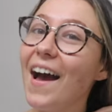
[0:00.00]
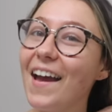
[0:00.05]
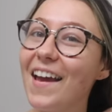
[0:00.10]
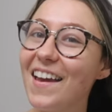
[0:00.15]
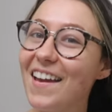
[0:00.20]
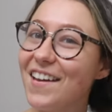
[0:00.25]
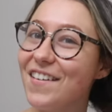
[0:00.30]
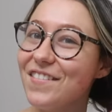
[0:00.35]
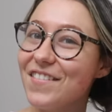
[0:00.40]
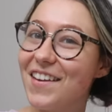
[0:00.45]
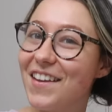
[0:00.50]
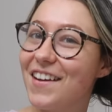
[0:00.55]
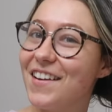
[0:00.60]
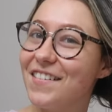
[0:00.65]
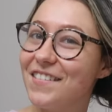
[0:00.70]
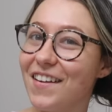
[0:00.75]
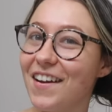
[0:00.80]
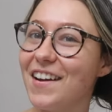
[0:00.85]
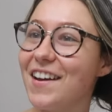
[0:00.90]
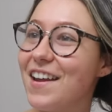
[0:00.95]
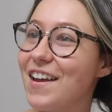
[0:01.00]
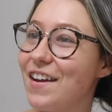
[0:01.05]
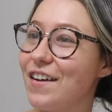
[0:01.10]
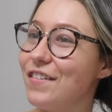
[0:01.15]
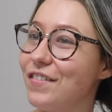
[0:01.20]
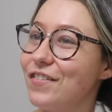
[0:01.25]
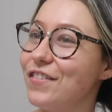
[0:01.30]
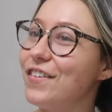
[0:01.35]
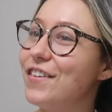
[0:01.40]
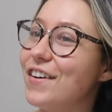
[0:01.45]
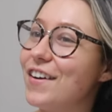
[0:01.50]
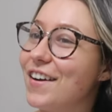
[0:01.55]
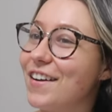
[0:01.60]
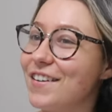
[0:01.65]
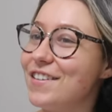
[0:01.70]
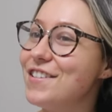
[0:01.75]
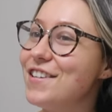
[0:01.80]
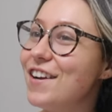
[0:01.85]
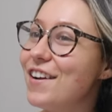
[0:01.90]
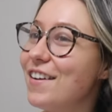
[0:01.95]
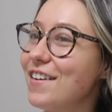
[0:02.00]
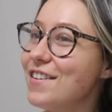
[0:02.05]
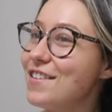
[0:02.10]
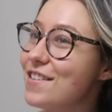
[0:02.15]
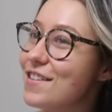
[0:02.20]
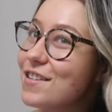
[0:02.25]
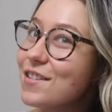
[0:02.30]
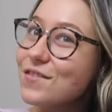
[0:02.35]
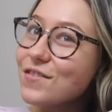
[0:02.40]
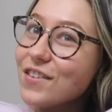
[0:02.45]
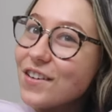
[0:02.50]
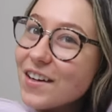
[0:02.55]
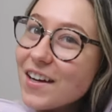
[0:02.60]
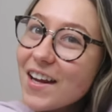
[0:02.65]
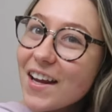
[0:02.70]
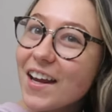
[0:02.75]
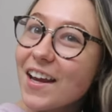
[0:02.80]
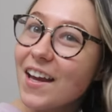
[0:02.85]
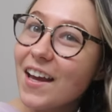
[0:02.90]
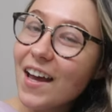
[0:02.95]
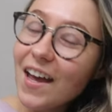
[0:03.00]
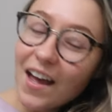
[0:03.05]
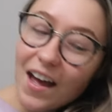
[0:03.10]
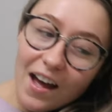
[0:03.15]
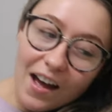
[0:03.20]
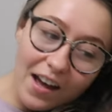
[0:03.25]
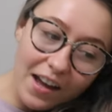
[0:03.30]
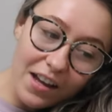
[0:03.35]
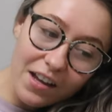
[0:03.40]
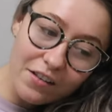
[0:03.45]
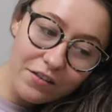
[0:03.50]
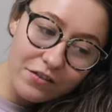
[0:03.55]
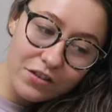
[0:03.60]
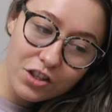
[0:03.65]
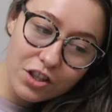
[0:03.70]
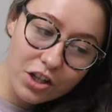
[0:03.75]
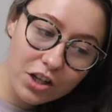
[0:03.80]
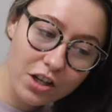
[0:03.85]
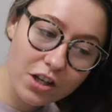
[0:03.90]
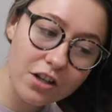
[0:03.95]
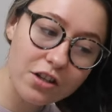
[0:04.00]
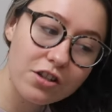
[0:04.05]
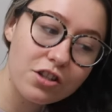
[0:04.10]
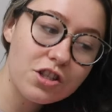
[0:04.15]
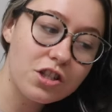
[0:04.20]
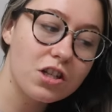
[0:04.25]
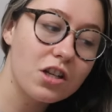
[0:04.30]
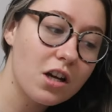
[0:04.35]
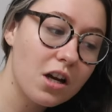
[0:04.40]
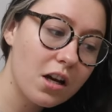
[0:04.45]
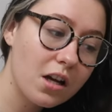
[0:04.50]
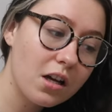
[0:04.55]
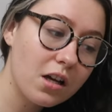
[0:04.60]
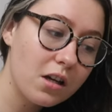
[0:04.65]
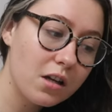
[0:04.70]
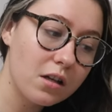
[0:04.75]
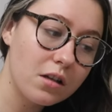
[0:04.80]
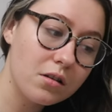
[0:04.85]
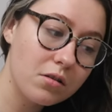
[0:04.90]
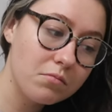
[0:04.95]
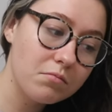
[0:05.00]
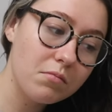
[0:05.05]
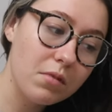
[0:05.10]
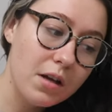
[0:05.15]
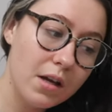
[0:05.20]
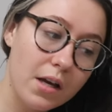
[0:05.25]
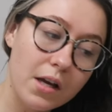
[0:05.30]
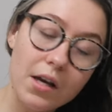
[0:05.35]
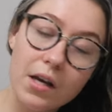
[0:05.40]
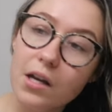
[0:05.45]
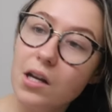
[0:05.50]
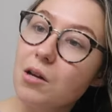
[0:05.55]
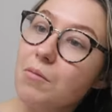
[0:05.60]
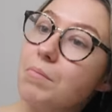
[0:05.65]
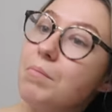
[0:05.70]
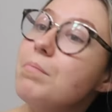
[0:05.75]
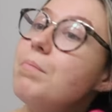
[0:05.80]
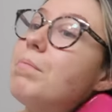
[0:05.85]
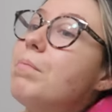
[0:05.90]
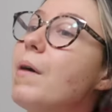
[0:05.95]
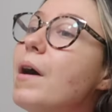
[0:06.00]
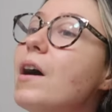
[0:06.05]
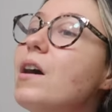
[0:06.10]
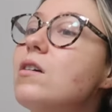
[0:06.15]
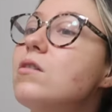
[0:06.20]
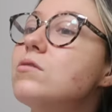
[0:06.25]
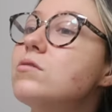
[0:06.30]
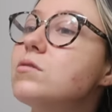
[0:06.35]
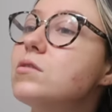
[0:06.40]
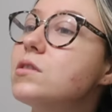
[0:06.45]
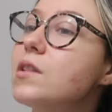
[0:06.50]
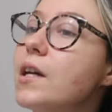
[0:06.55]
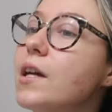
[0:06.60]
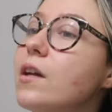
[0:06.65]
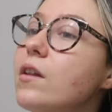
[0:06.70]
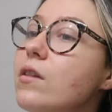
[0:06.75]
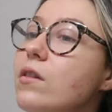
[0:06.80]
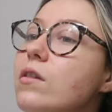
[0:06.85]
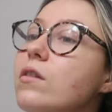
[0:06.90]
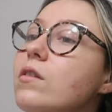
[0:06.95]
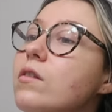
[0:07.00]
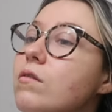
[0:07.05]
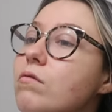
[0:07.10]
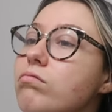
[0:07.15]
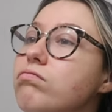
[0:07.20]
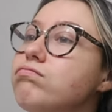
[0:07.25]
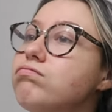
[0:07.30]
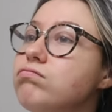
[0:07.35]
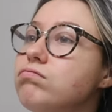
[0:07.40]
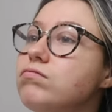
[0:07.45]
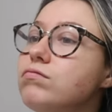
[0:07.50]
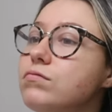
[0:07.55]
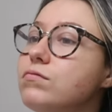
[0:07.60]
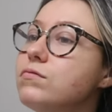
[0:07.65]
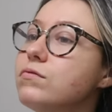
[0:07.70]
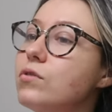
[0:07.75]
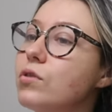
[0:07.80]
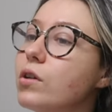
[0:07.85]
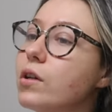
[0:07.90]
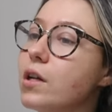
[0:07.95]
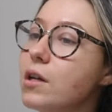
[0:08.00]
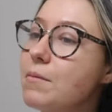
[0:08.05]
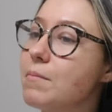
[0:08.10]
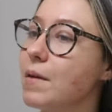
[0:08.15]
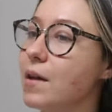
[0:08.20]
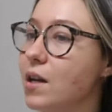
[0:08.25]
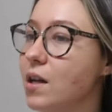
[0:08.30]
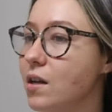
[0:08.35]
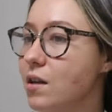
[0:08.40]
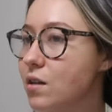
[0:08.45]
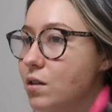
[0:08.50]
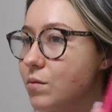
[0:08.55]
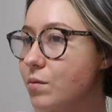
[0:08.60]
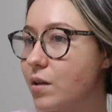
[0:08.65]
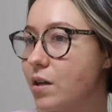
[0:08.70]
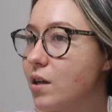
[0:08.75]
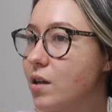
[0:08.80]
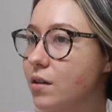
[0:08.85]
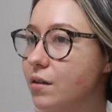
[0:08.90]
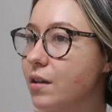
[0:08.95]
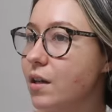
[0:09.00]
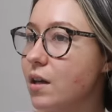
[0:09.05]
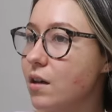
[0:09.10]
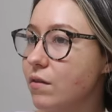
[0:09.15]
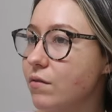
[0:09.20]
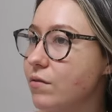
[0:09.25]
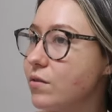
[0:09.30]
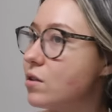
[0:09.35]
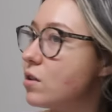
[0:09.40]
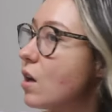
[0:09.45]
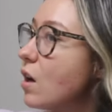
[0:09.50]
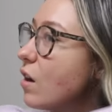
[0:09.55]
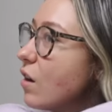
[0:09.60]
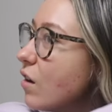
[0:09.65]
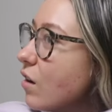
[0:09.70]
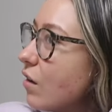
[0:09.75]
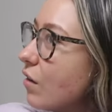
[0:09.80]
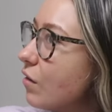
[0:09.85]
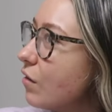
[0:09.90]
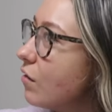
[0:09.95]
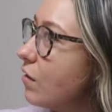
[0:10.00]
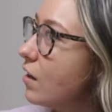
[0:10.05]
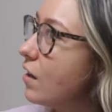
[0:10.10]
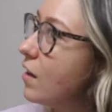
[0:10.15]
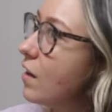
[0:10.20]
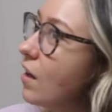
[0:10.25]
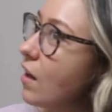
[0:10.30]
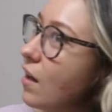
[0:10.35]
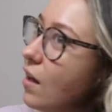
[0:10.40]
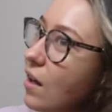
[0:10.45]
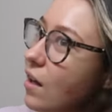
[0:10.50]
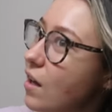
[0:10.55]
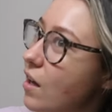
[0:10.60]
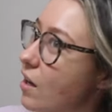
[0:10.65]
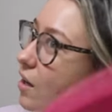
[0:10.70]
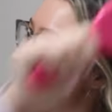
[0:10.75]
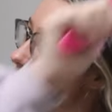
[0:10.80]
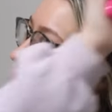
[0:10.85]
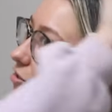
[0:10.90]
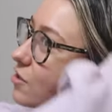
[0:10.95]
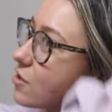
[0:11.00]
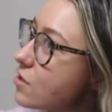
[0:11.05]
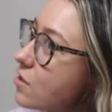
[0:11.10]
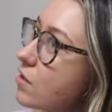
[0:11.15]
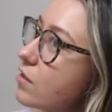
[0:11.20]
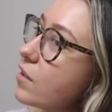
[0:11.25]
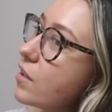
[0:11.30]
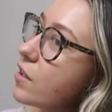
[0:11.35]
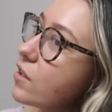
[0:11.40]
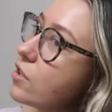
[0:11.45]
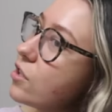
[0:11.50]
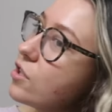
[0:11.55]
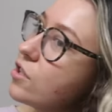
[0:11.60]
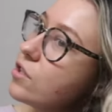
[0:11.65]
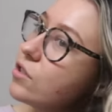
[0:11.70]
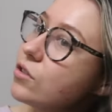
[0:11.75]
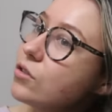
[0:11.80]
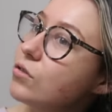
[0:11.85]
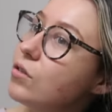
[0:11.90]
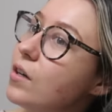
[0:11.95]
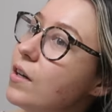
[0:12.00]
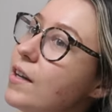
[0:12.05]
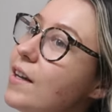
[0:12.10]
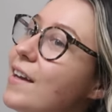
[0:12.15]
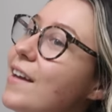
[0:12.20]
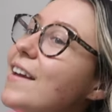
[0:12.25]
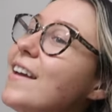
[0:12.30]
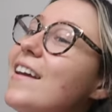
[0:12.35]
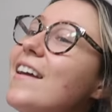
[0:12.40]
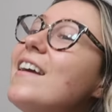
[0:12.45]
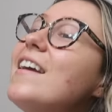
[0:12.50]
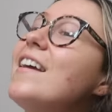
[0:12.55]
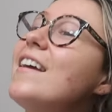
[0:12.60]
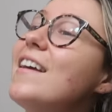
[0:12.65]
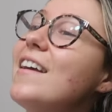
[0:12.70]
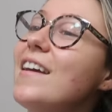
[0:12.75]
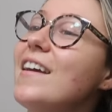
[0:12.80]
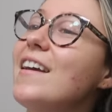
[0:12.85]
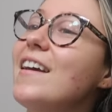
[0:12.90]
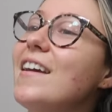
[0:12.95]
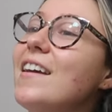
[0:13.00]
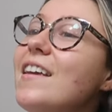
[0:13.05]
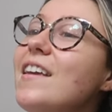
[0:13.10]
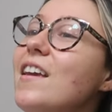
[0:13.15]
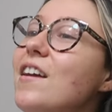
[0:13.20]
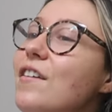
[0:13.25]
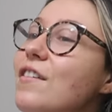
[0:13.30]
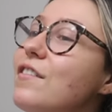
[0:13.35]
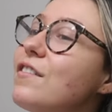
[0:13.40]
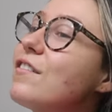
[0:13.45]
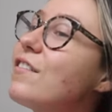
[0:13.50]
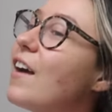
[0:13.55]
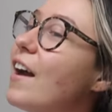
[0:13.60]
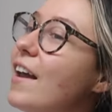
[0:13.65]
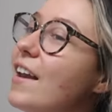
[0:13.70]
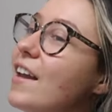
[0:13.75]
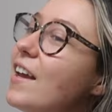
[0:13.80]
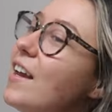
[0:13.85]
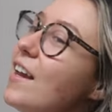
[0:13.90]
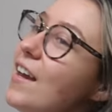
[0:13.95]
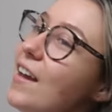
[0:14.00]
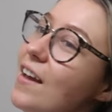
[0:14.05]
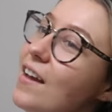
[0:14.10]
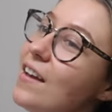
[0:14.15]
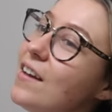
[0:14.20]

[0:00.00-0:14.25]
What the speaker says: I am getting ready for church this morning. I have church about like 40 minutes we're gonna leave, so I'm just going to get ready.